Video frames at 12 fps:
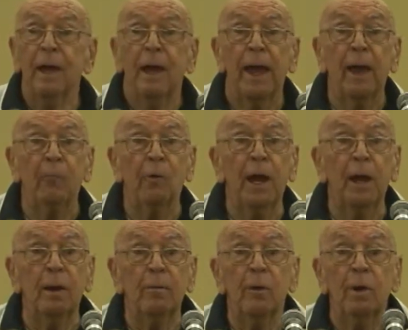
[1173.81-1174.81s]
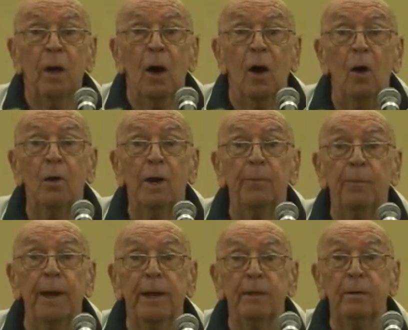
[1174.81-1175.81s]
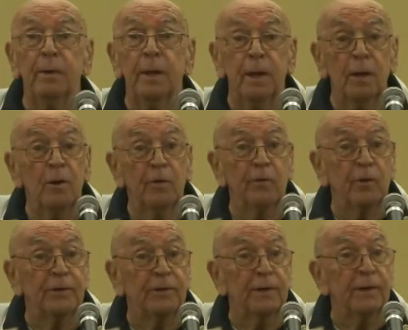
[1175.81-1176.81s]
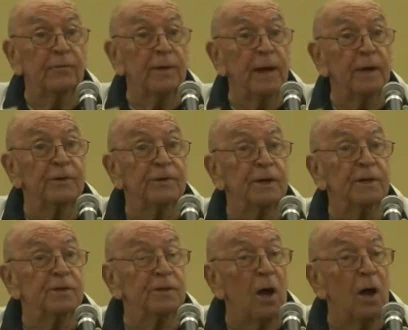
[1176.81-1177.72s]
and we only beat the University of Tennessee